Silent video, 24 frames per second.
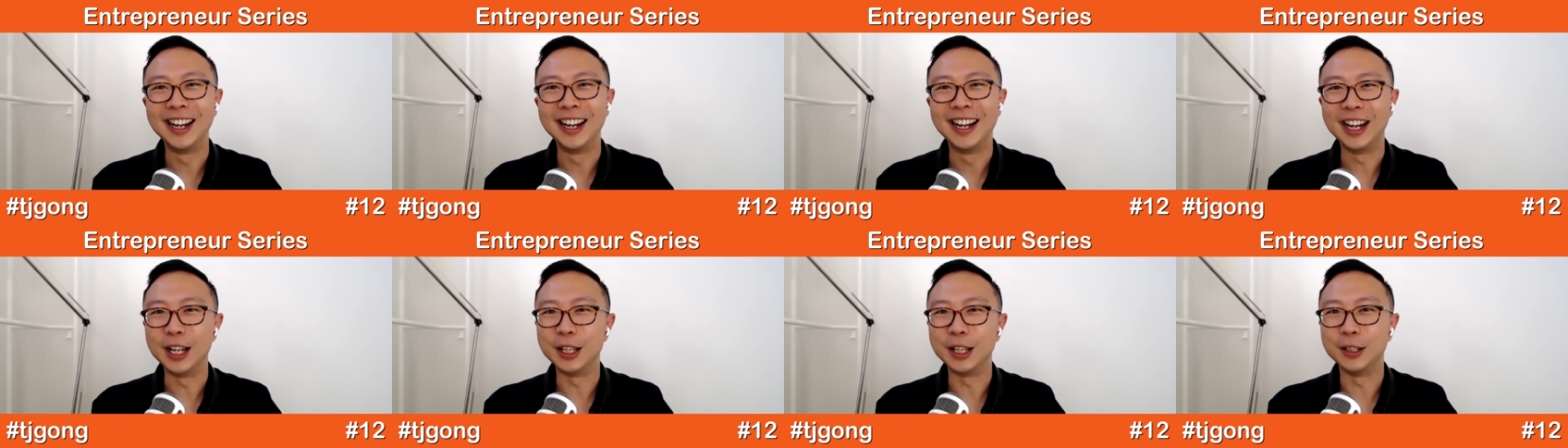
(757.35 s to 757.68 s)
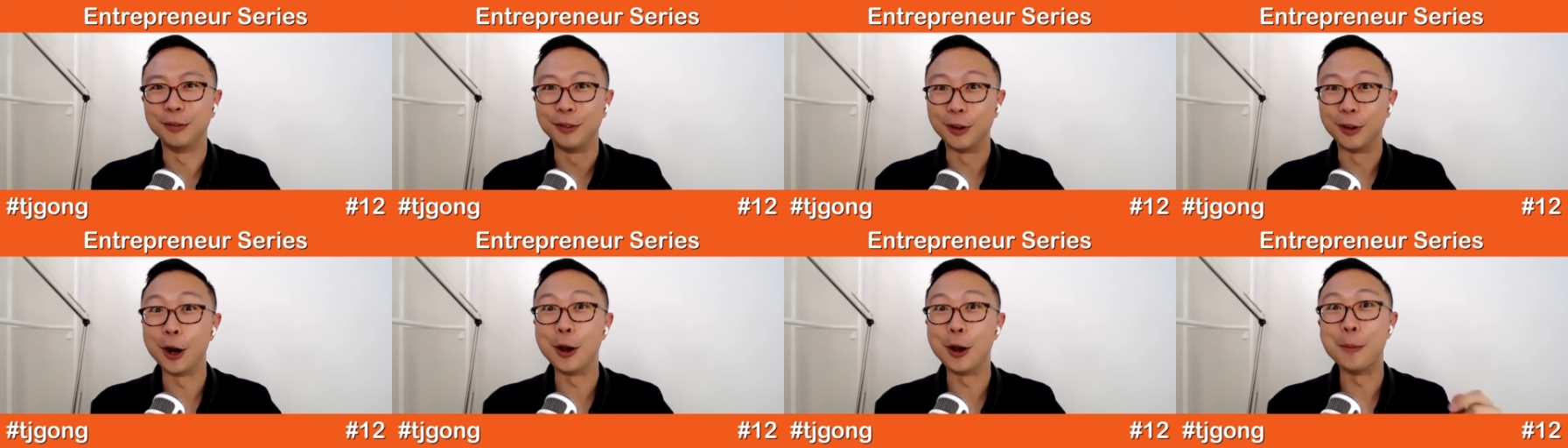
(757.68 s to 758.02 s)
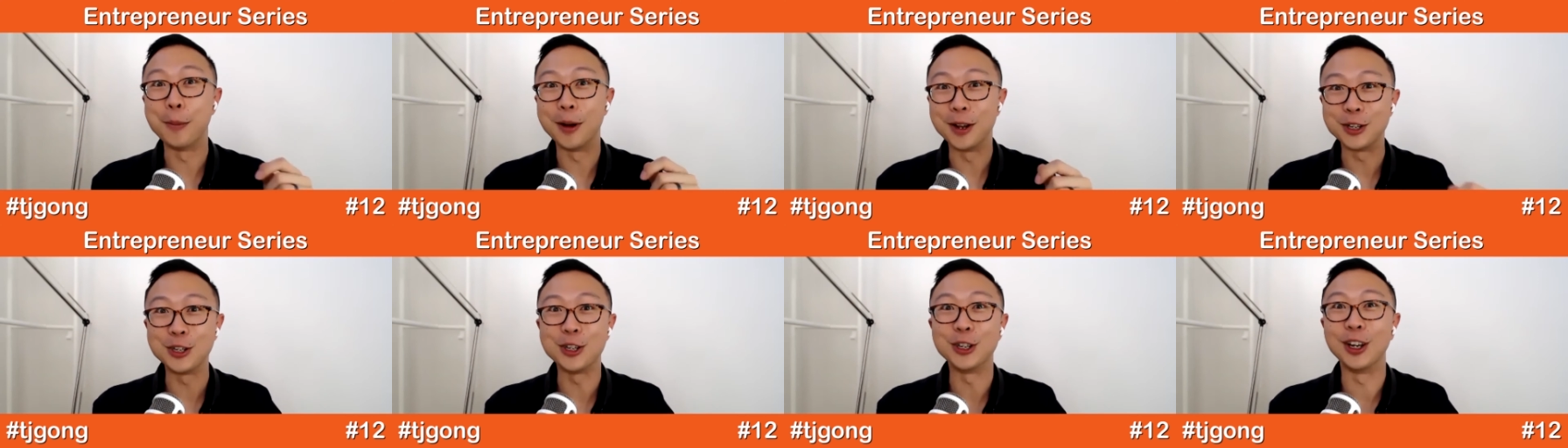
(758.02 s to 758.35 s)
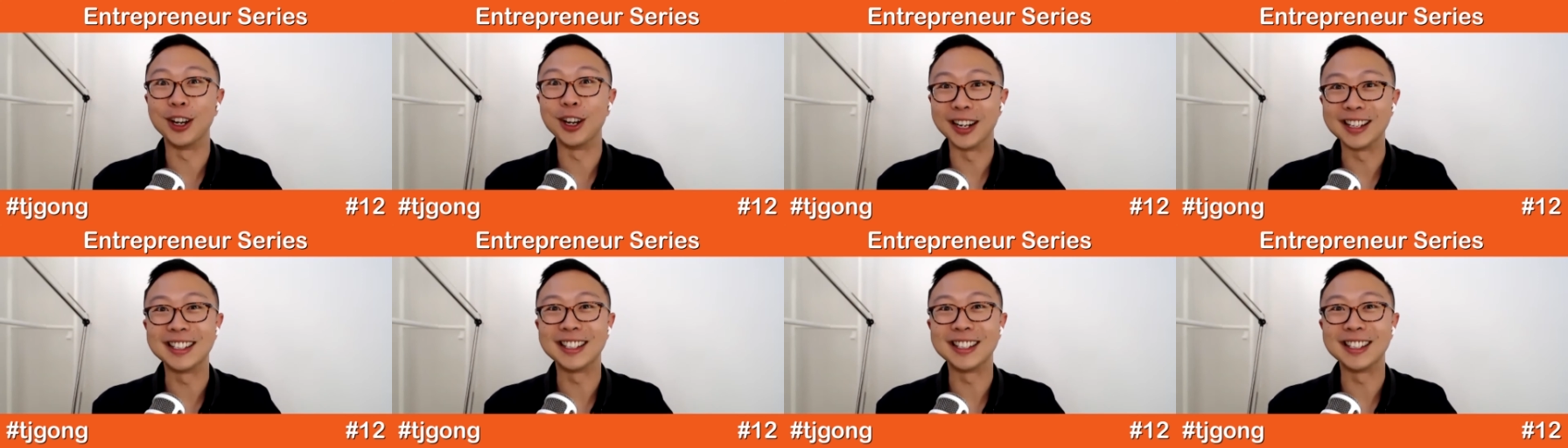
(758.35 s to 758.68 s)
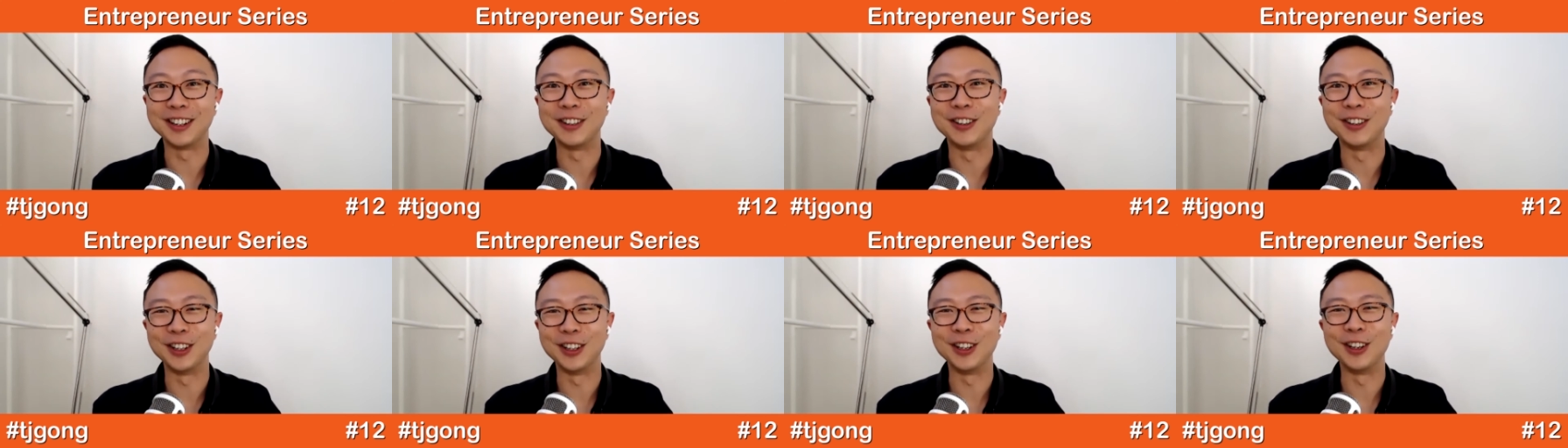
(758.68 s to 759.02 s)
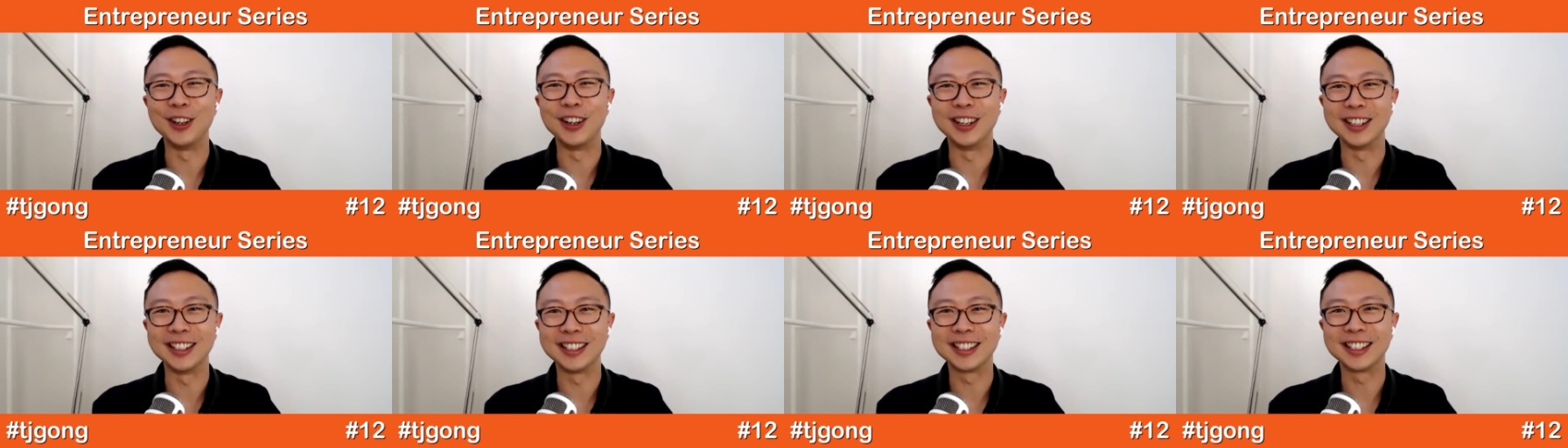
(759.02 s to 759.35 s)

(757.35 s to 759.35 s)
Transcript: it's very much you got to sell a lot.